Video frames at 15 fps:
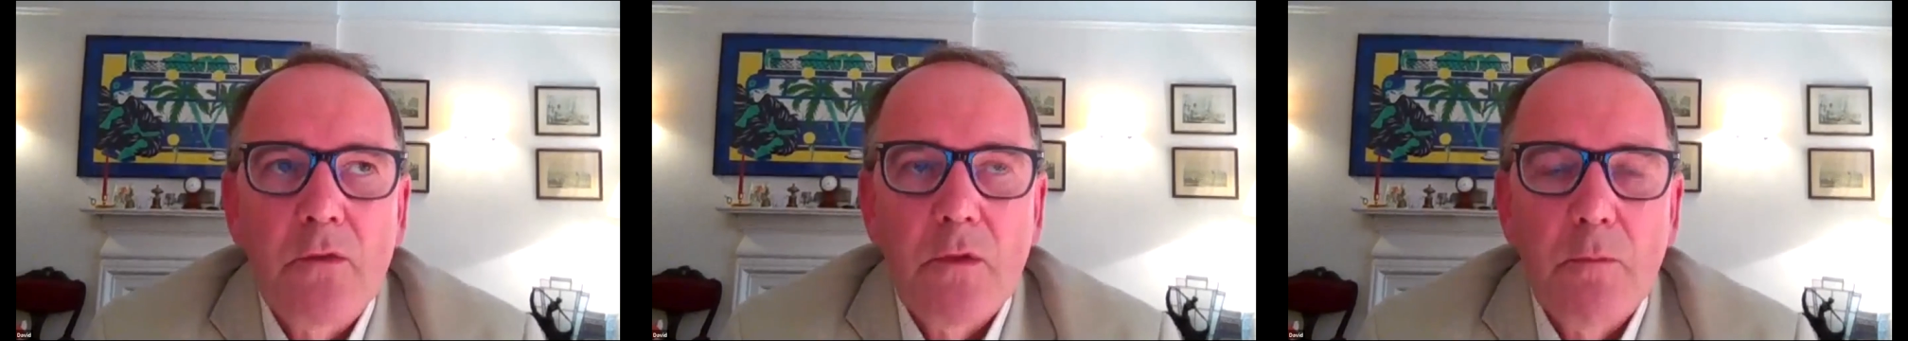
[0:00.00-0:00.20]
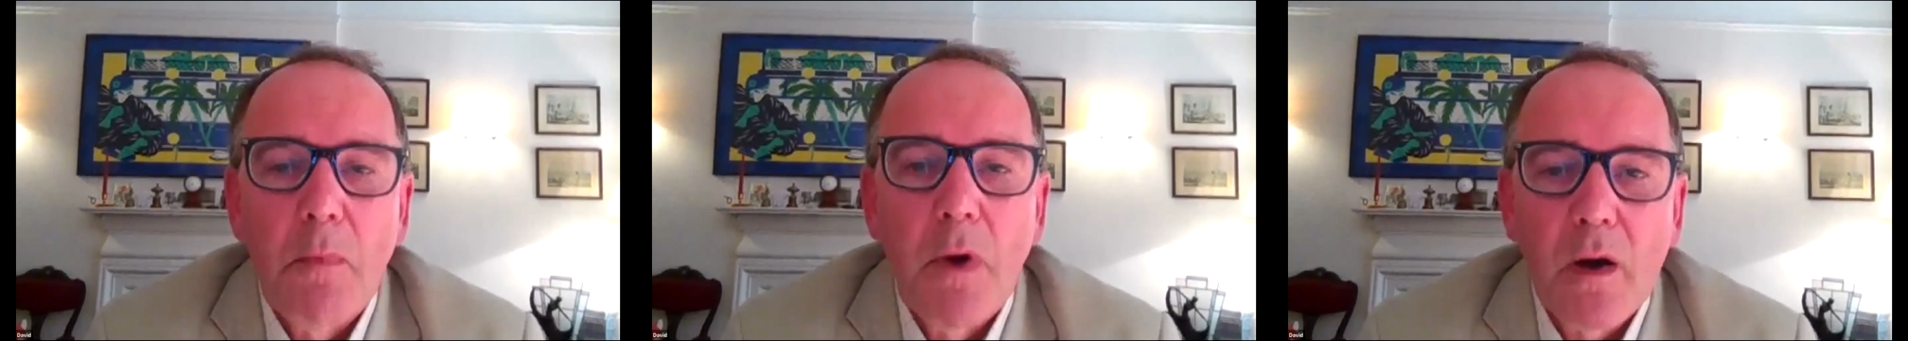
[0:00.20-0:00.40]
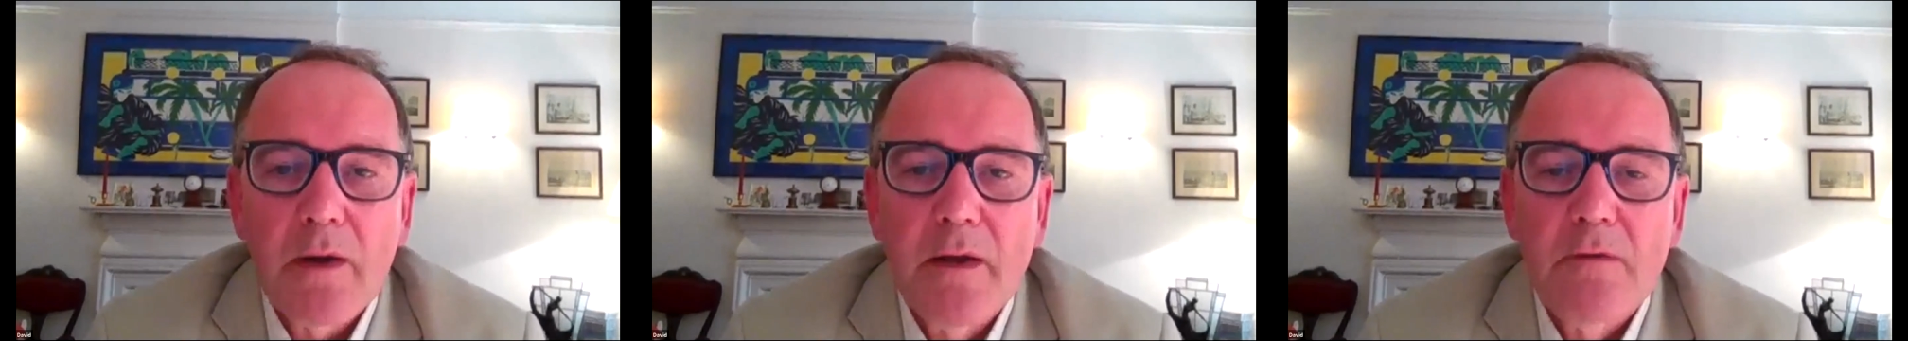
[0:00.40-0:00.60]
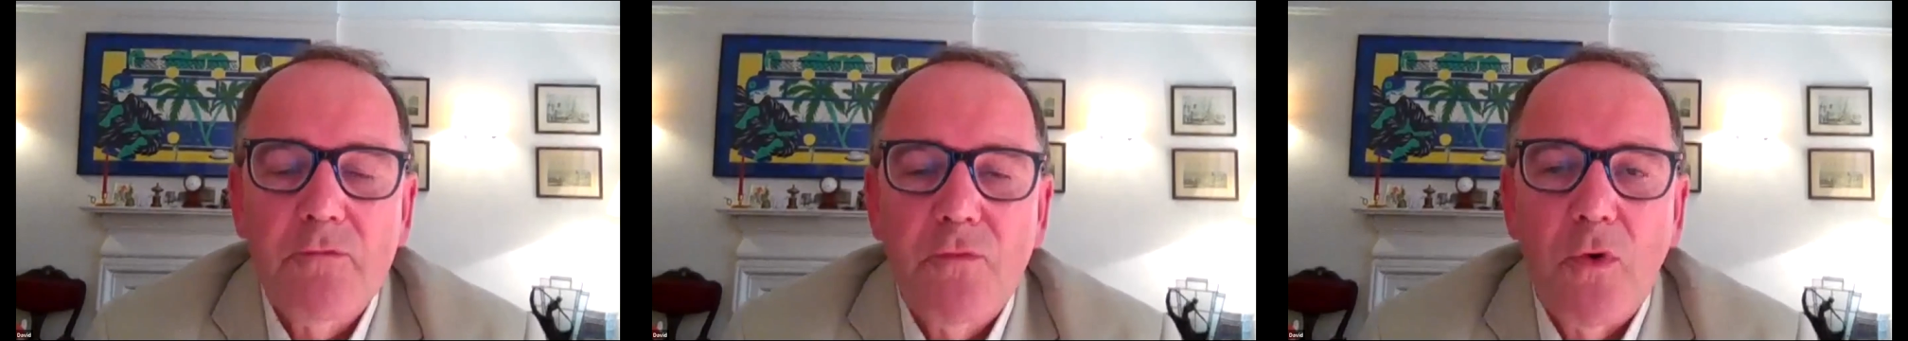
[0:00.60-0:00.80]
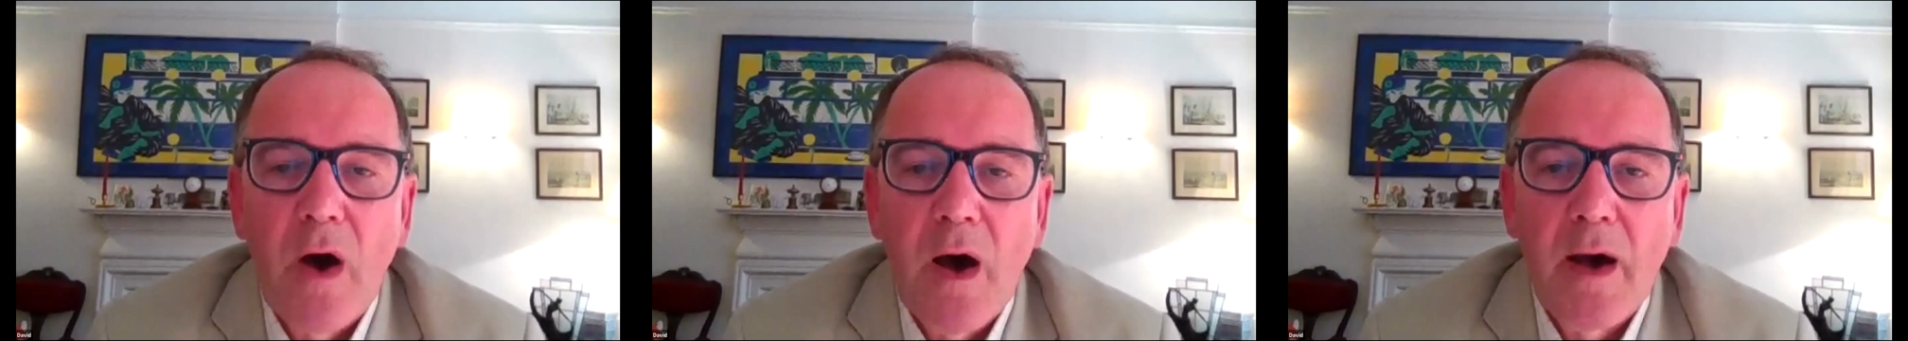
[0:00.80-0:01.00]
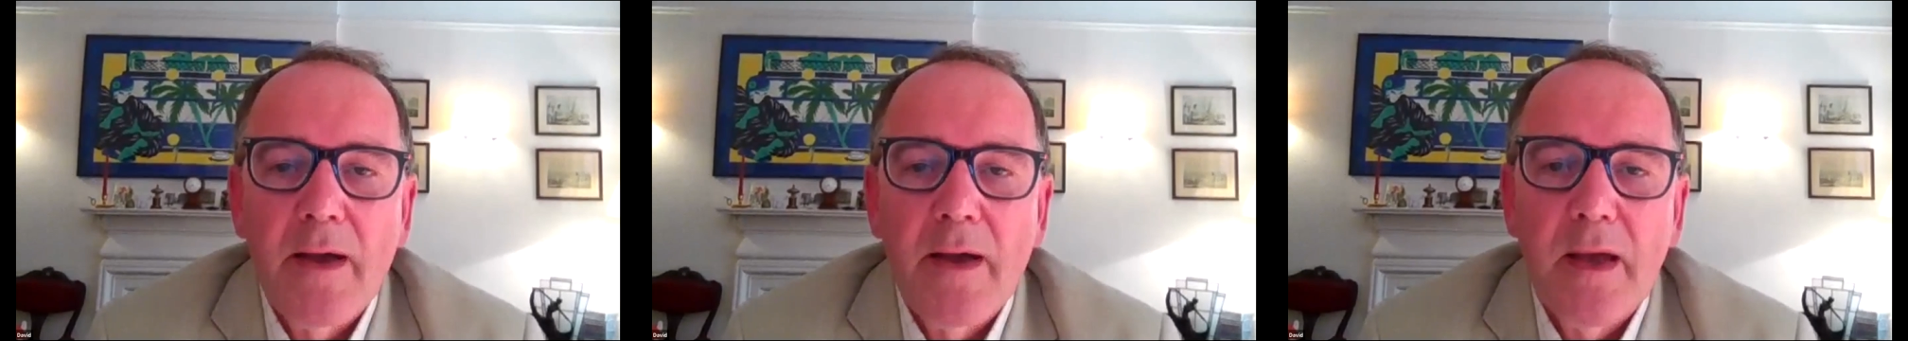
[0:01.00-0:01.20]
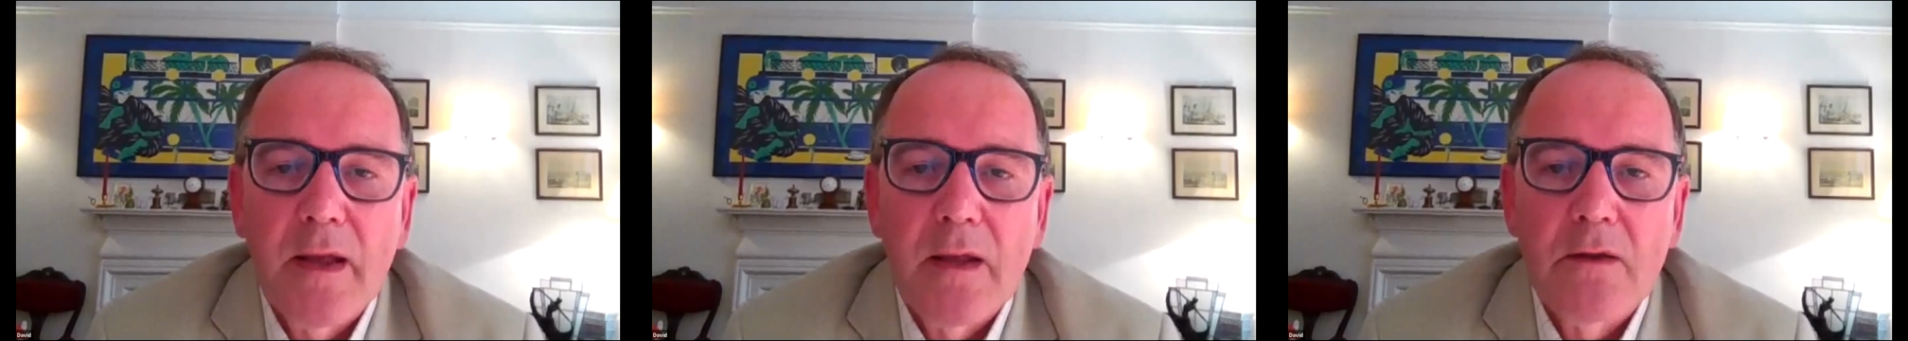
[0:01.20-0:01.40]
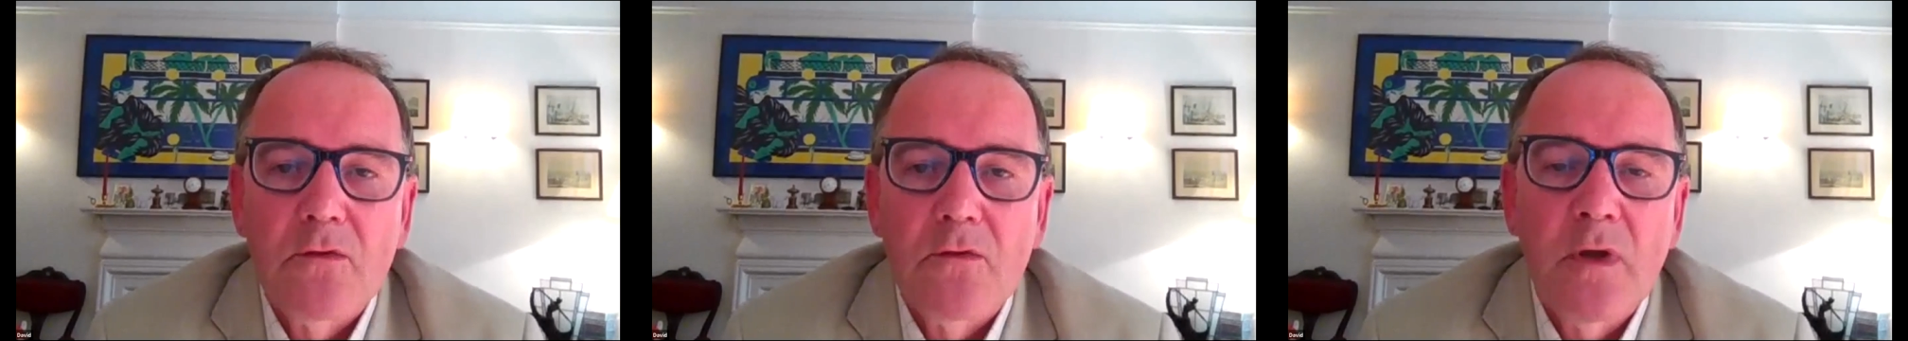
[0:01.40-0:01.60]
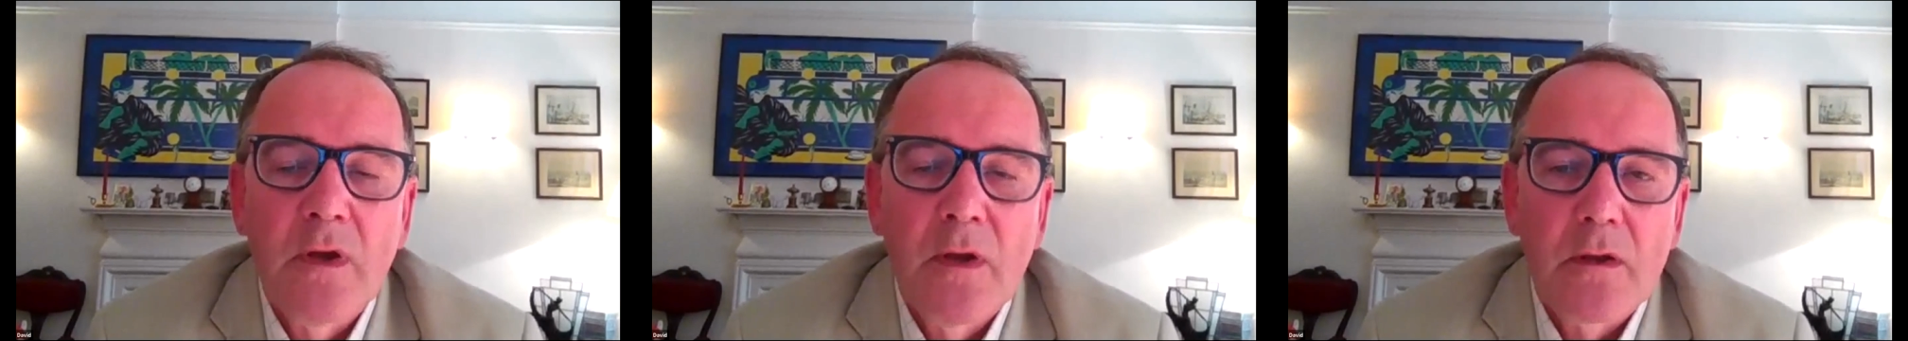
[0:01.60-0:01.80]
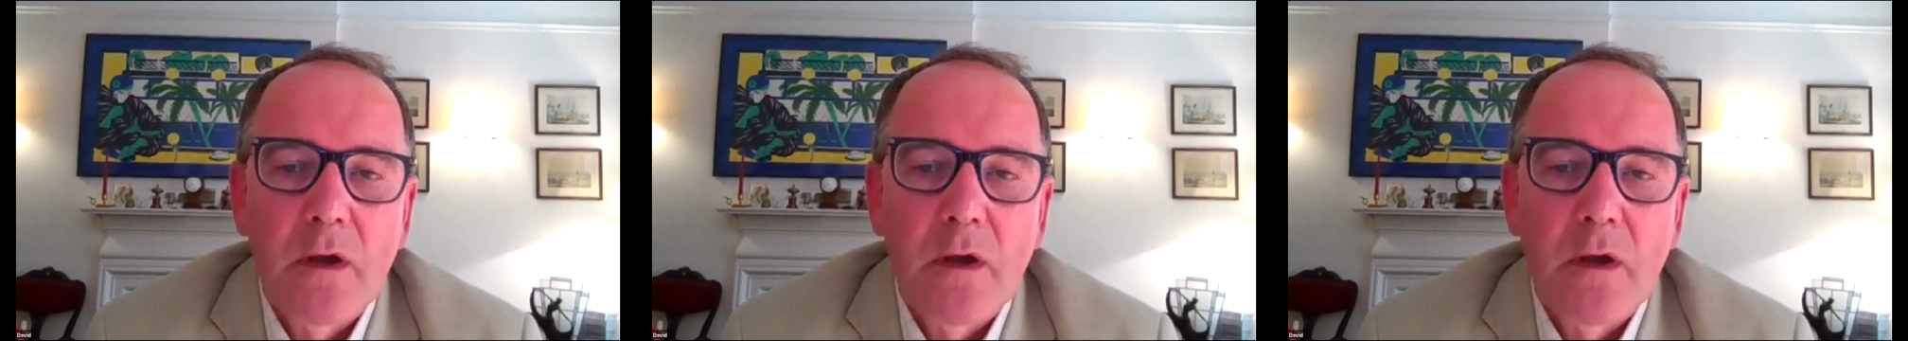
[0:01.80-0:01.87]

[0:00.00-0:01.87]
the market for high-end